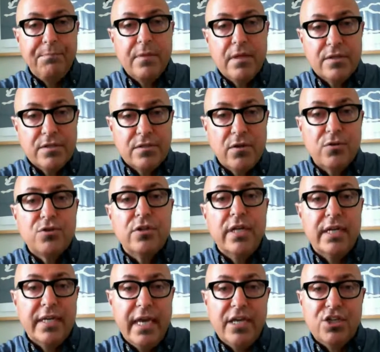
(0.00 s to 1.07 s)
socially
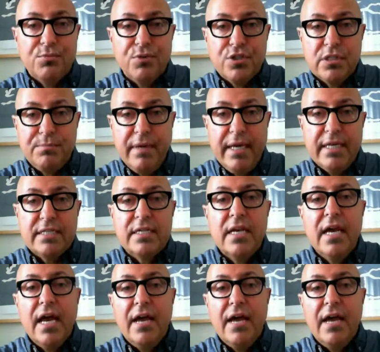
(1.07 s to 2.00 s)
engageable space